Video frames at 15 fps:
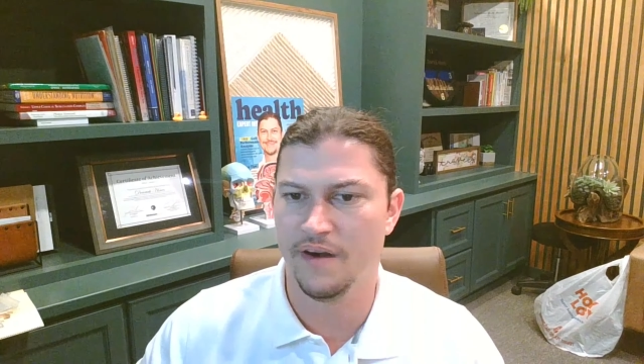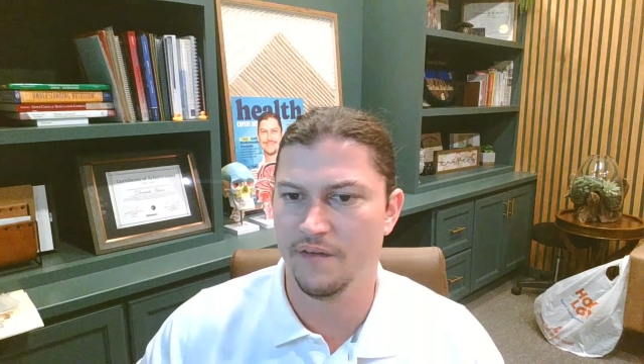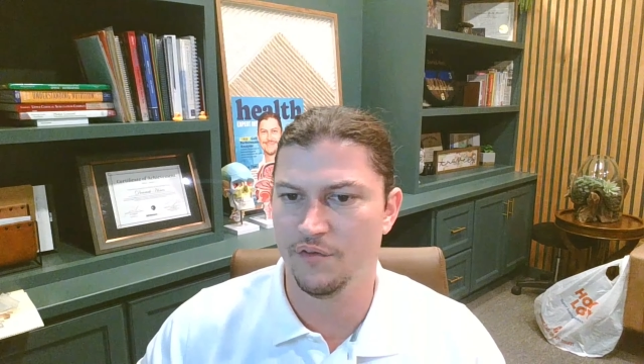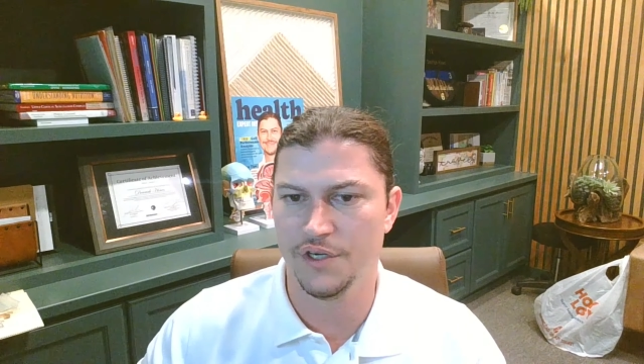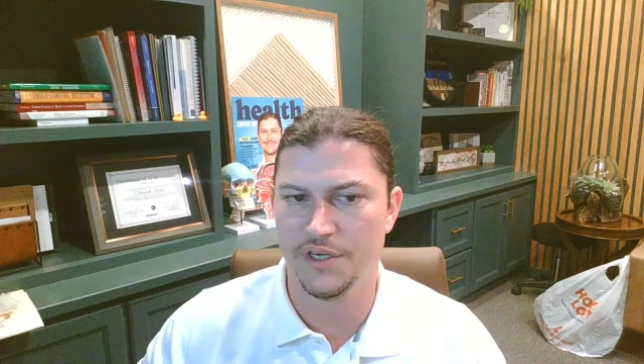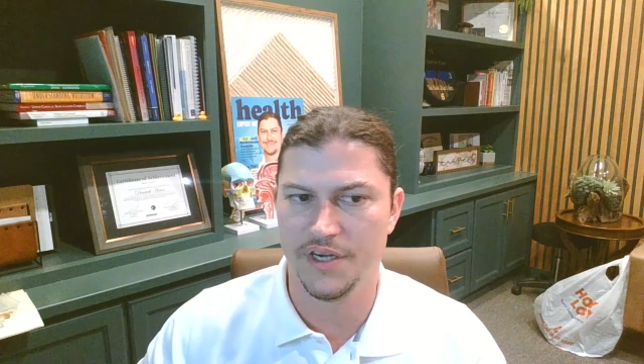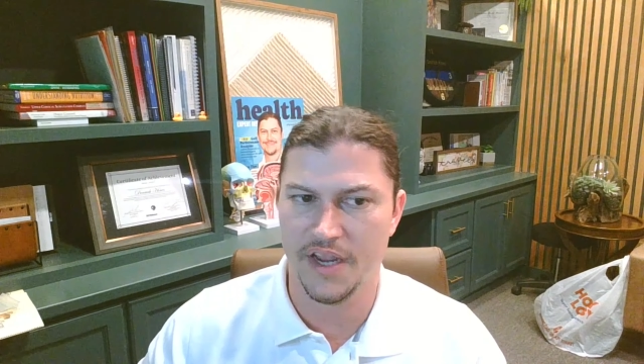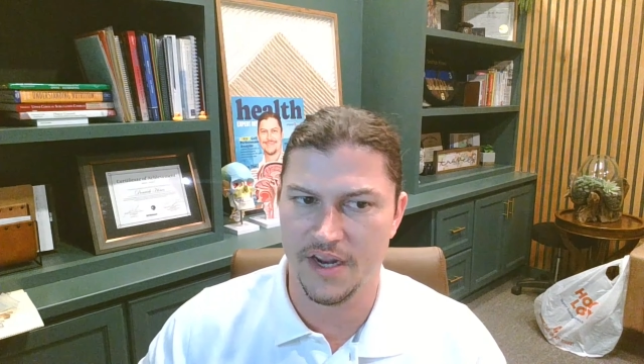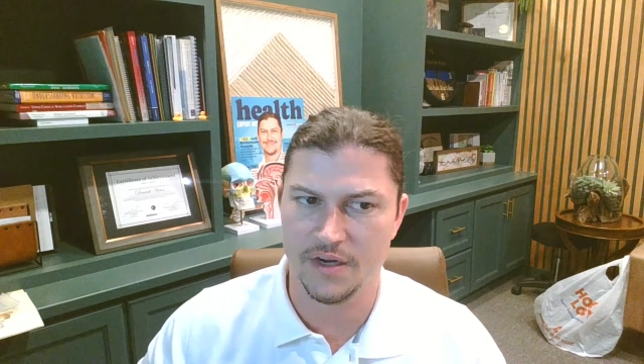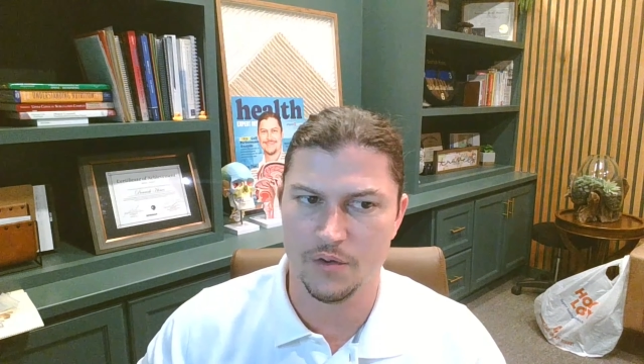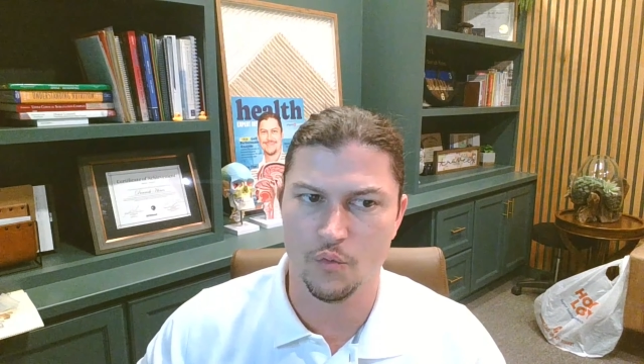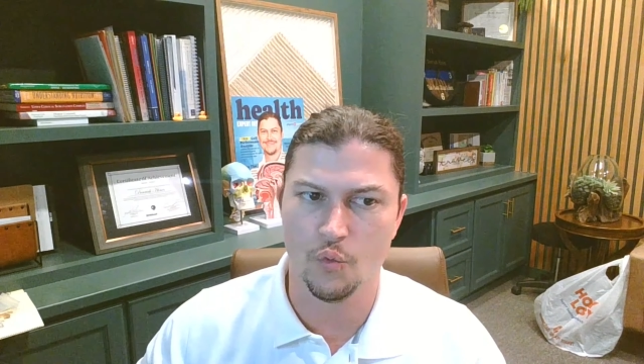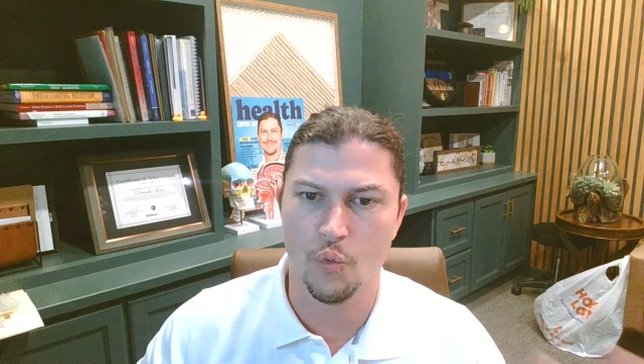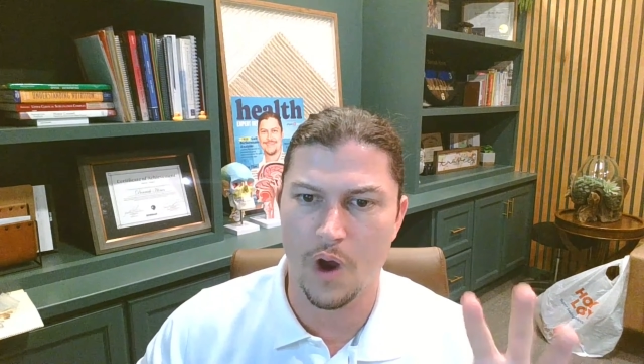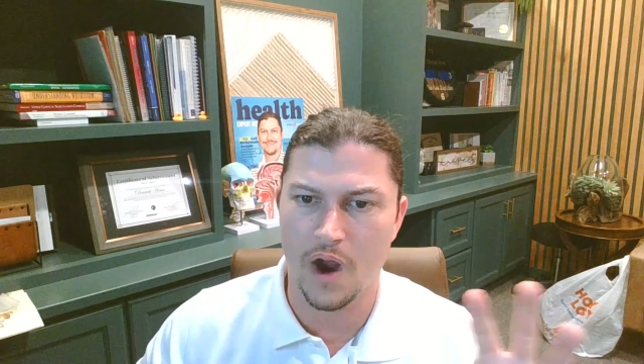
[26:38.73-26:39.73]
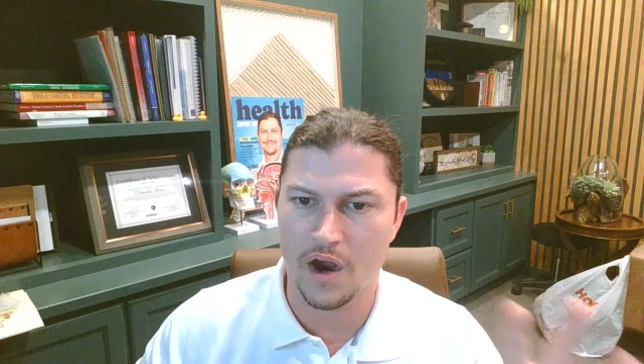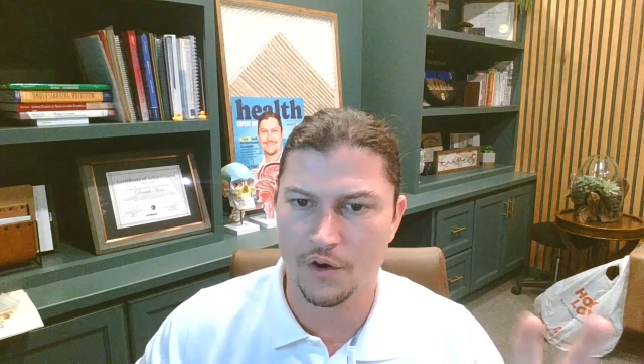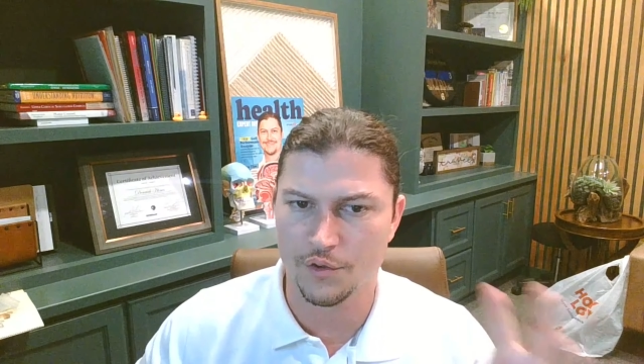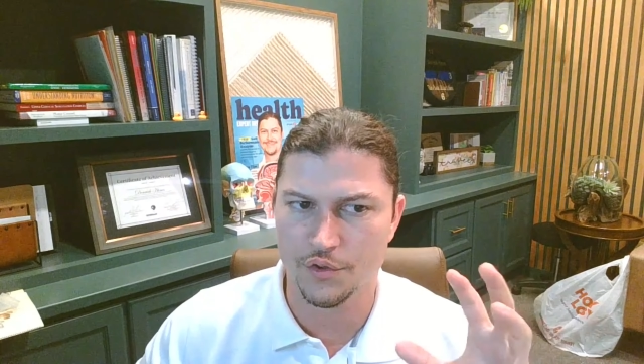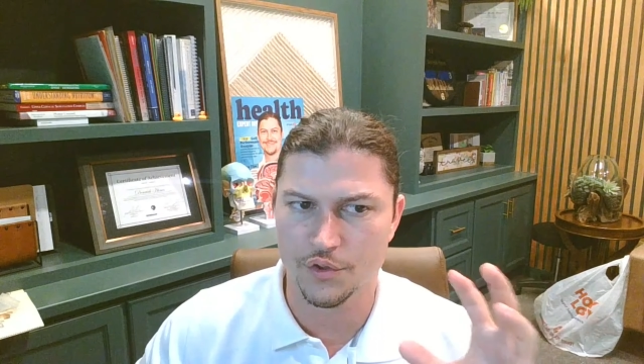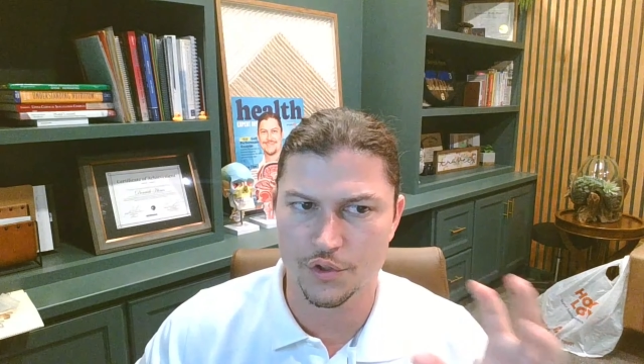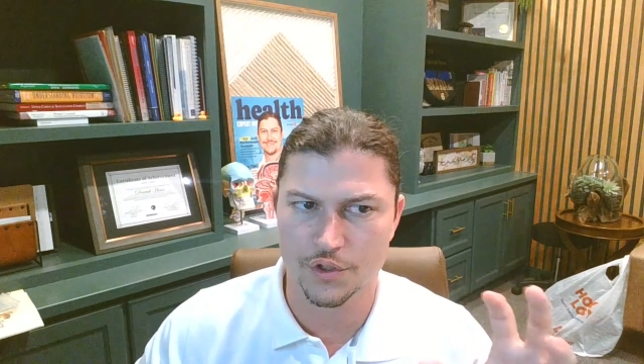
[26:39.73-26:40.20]
every day
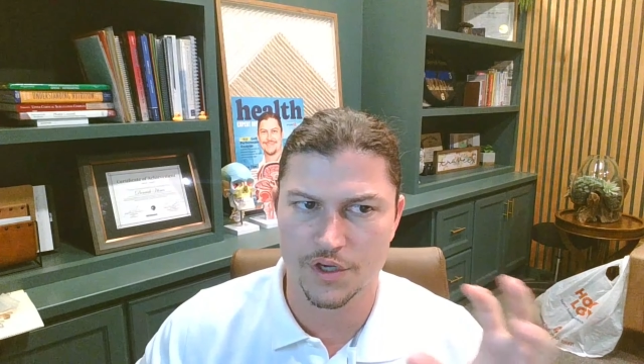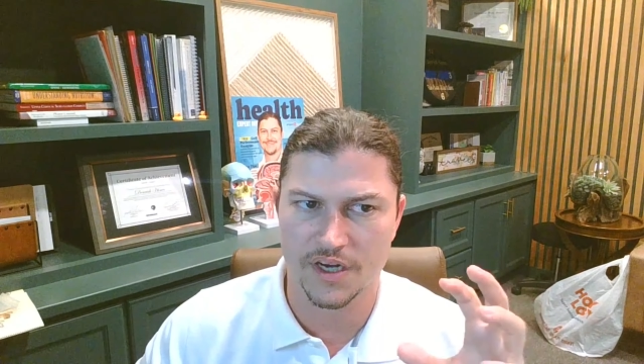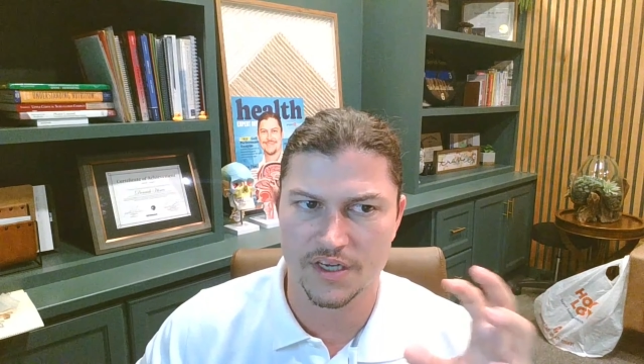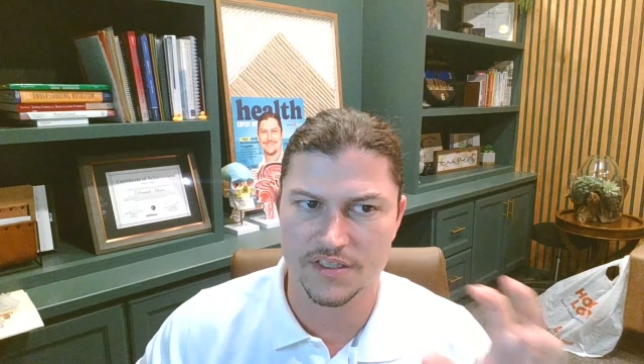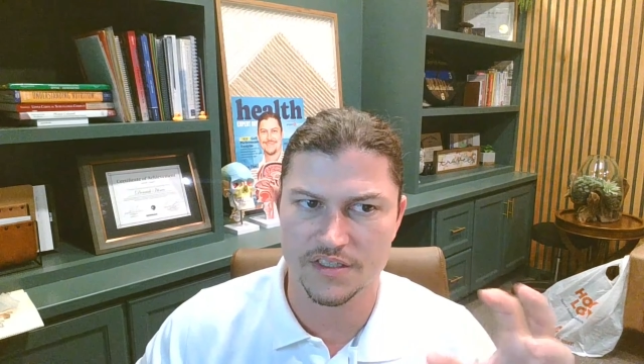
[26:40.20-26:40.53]
while you're kind